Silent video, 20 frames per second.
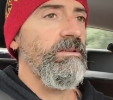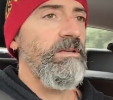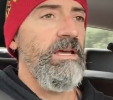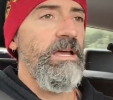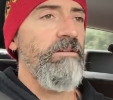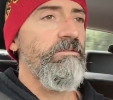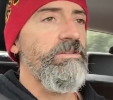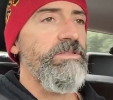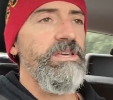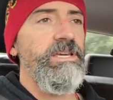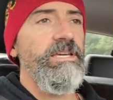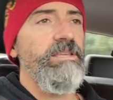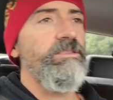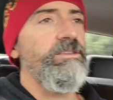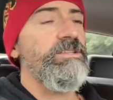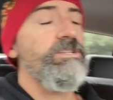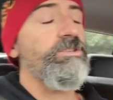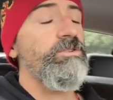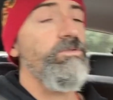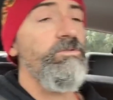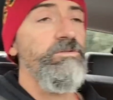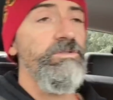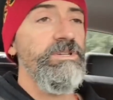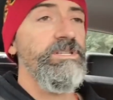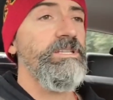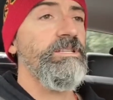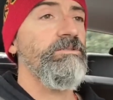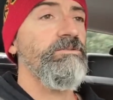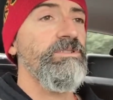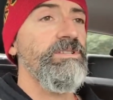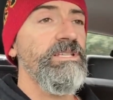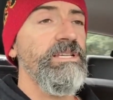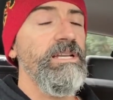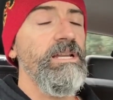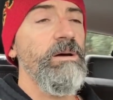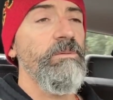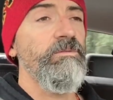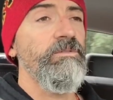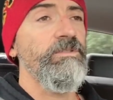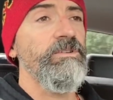Everything in the store is still set
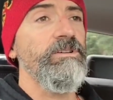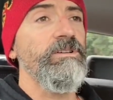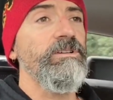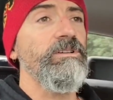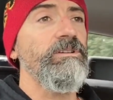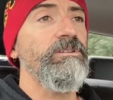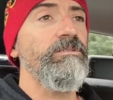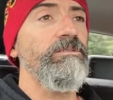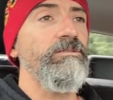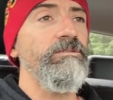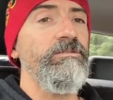up for